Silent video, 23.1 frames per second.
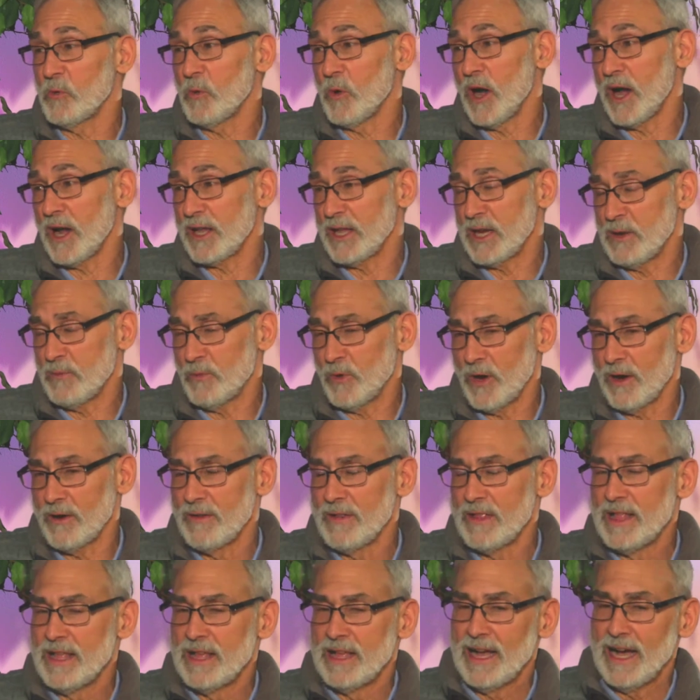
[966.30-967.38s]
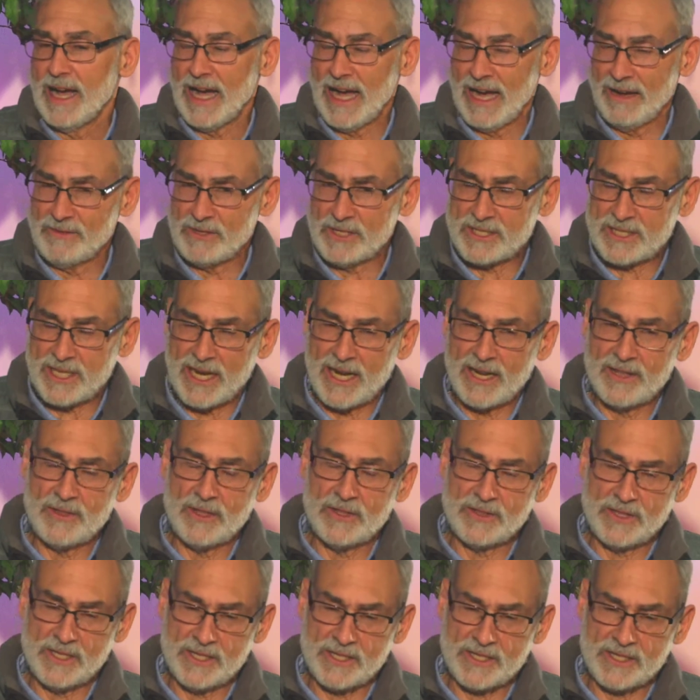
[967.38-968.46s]
walk anymore. I've decided
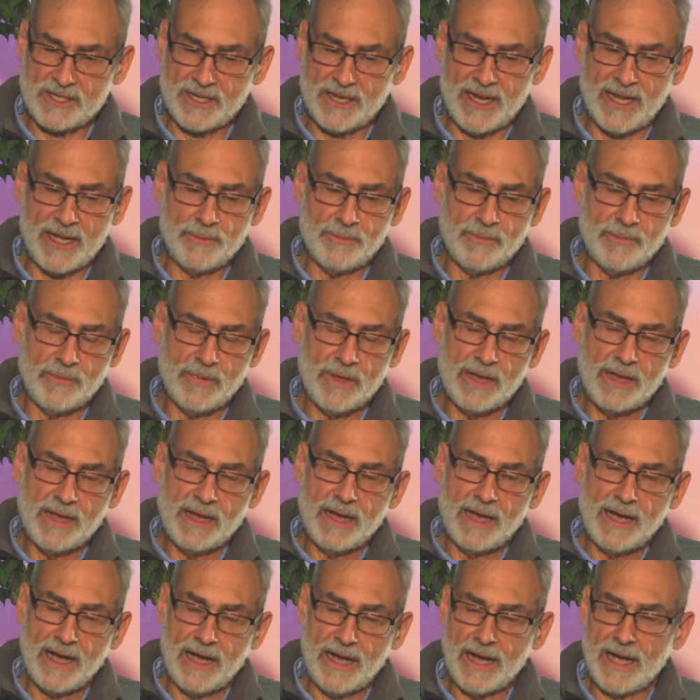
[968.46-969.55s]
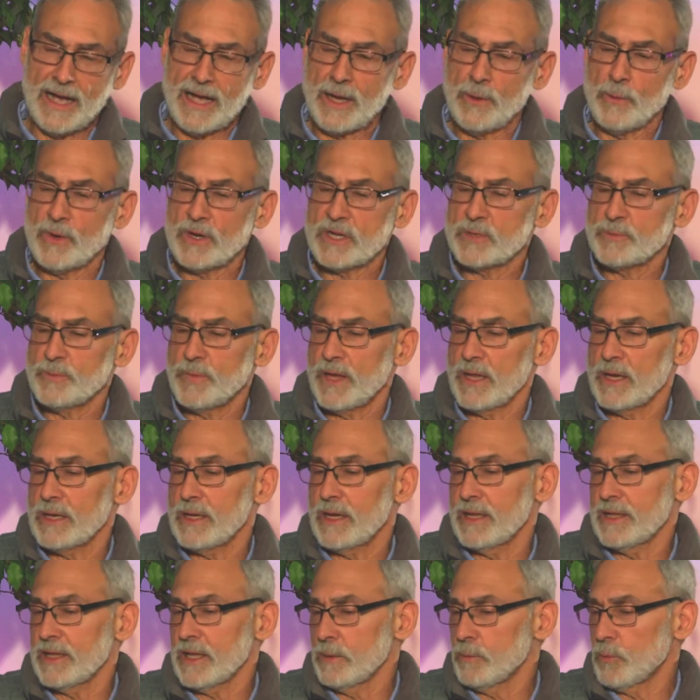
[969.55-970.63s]
that this time I want to spend
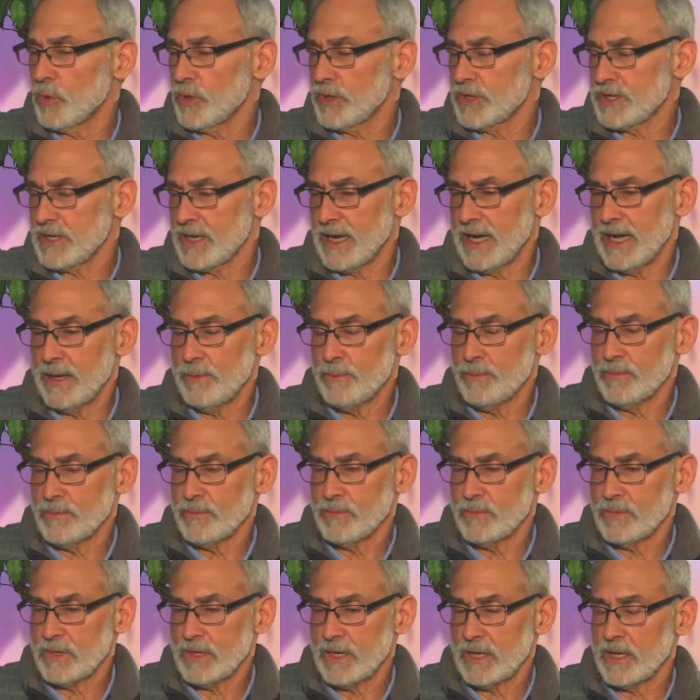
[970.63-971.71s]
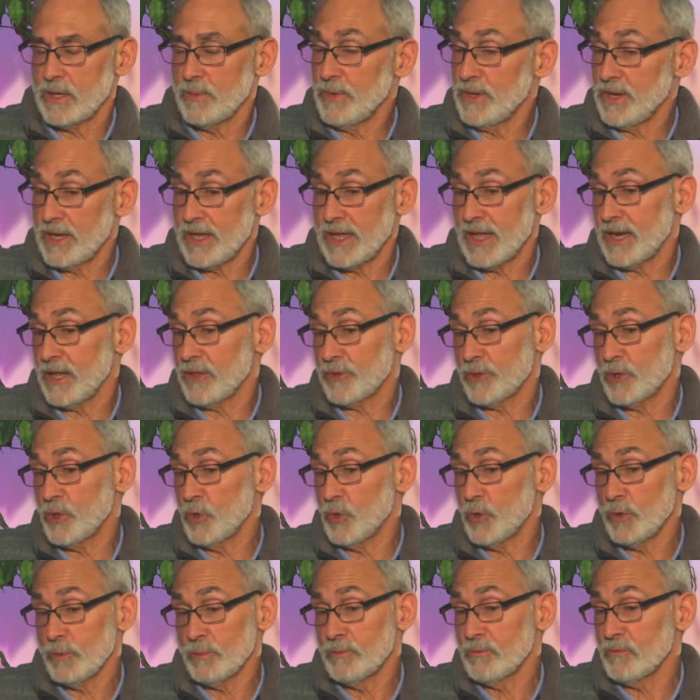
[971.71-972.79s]
a little more time communicating
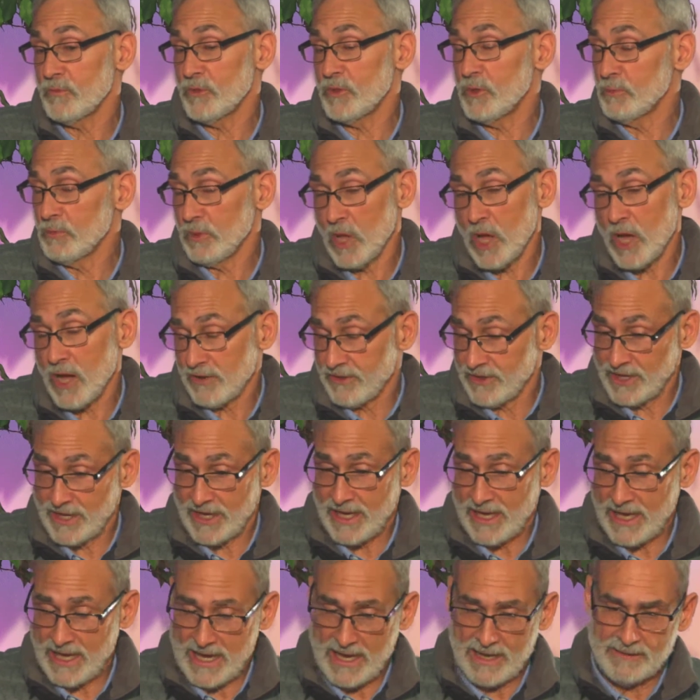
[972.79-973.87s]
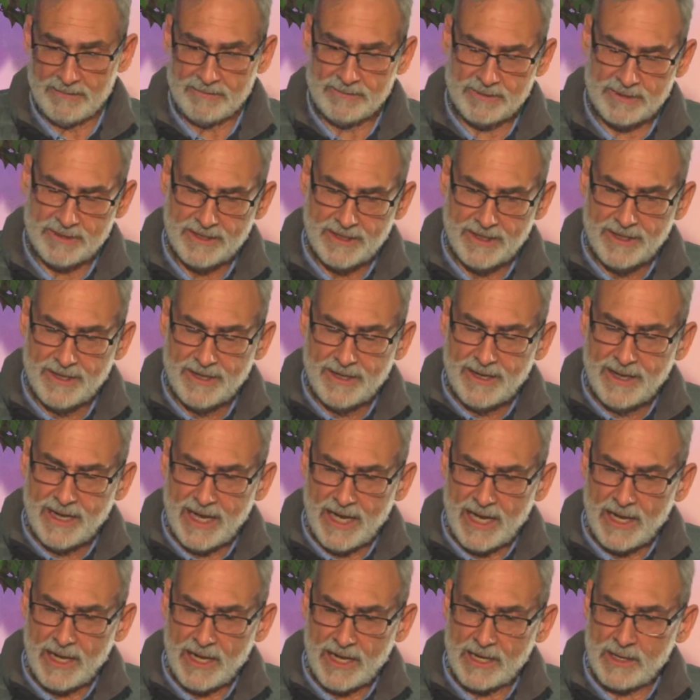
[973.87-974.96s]
through the blog that I have,
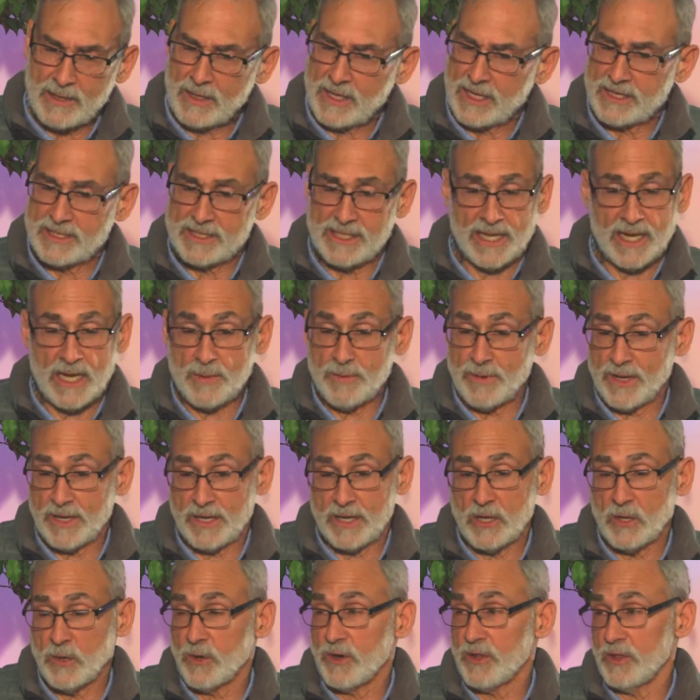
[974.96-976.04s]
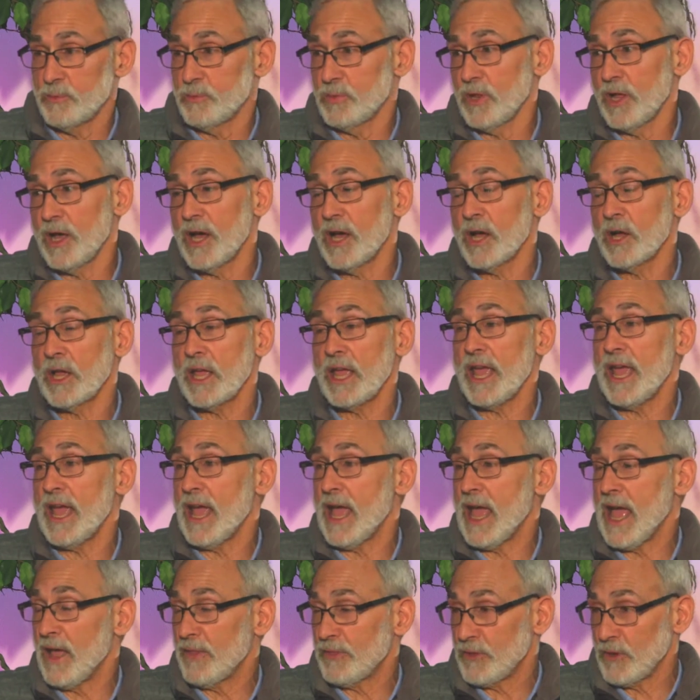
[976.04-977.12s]
because anybody can go to the blog
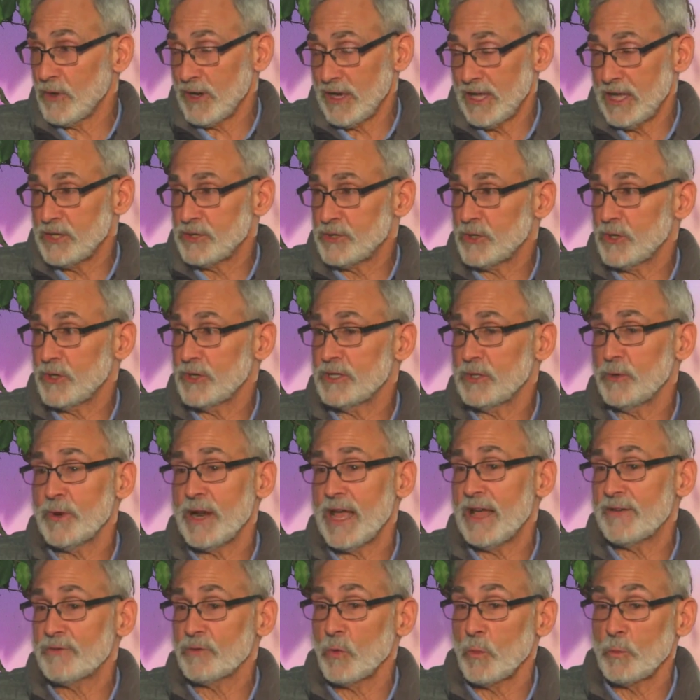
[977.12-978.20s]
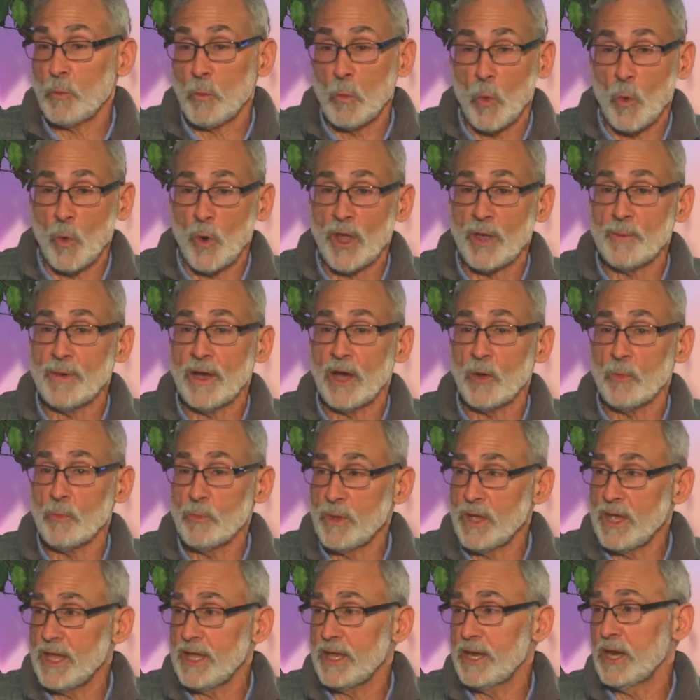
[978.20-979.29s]
at their leisure, don't have to worry about
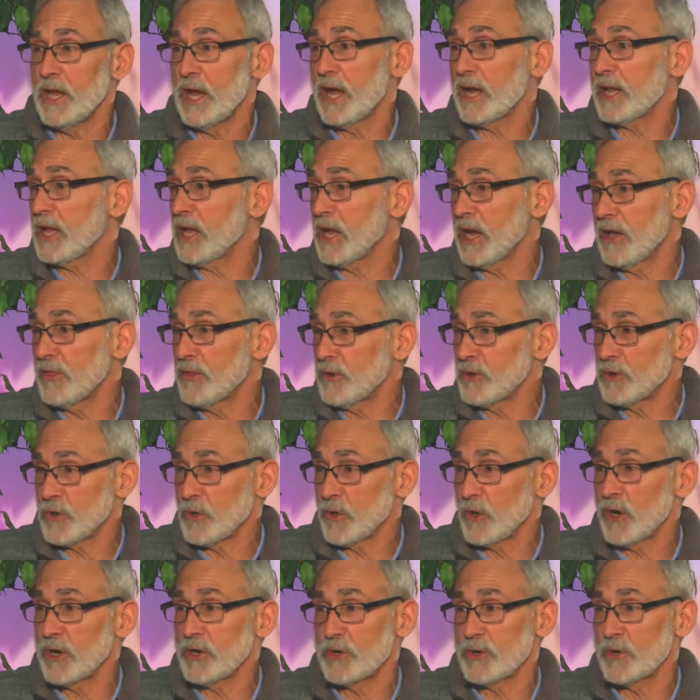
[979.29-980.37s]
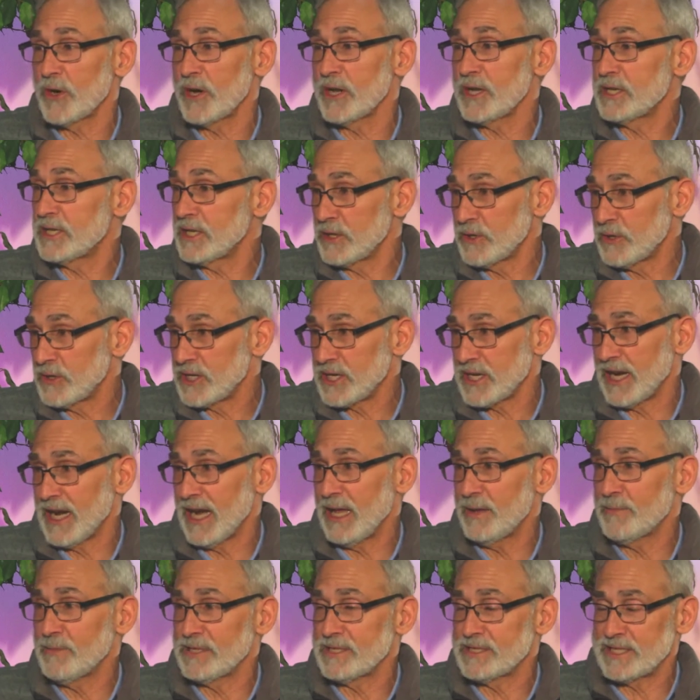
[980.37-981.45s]
me knocking on their door during dinner
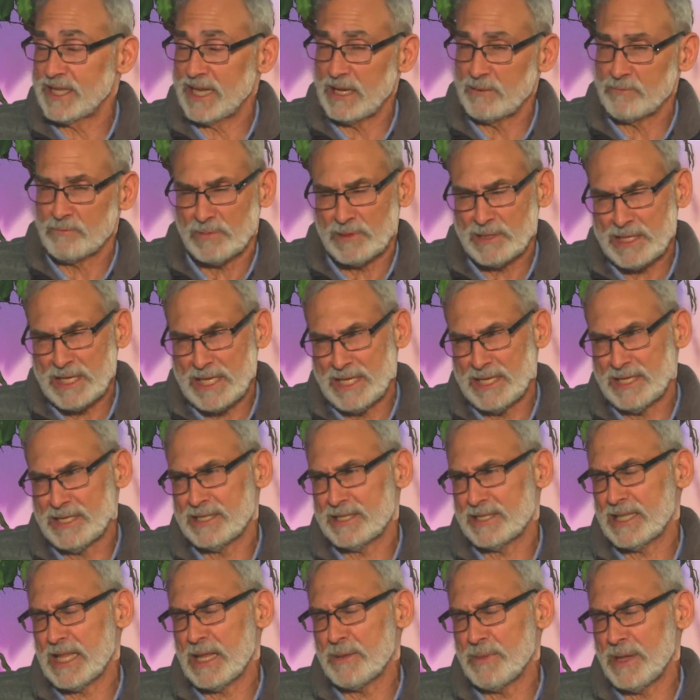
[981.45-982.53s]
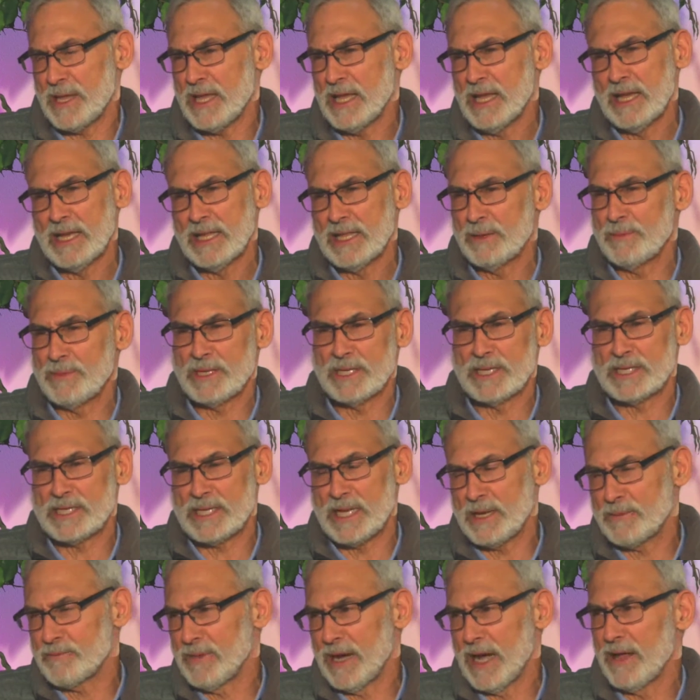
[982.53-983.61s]
time and saying, please, let me just
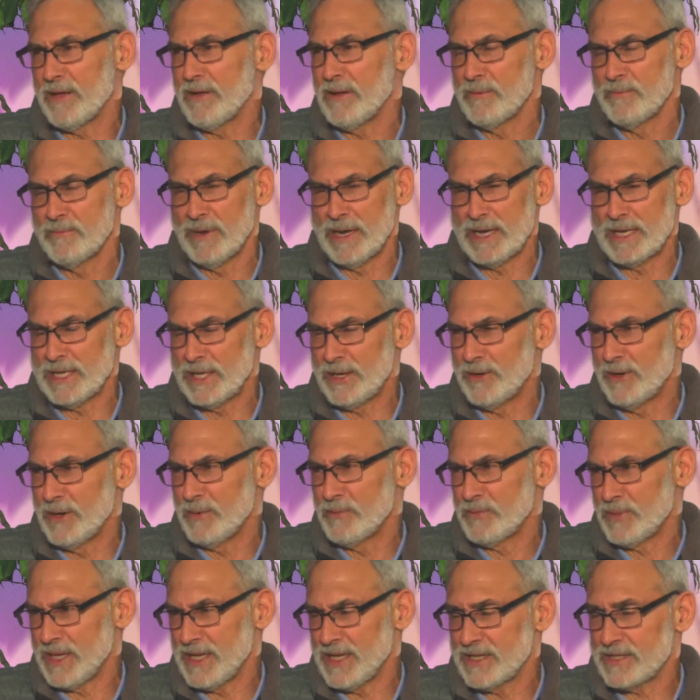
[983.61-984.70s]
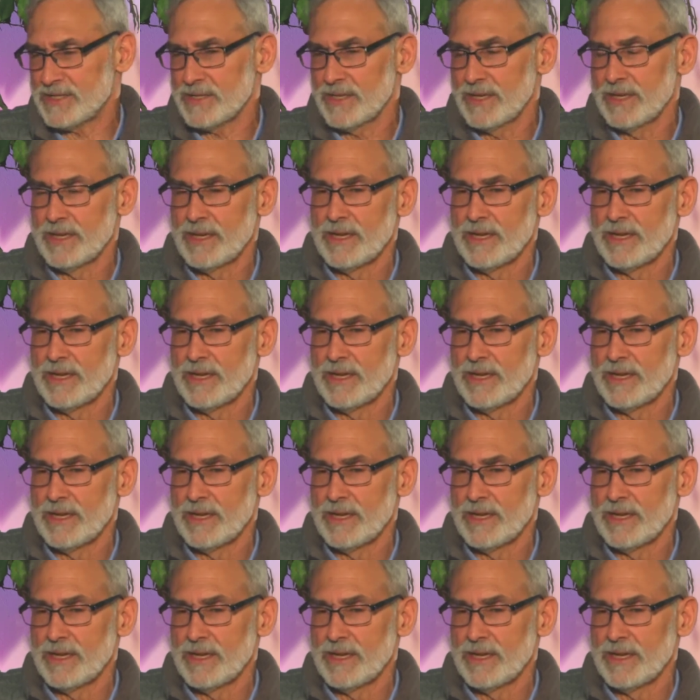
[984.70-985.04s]
eat my dinner in peace.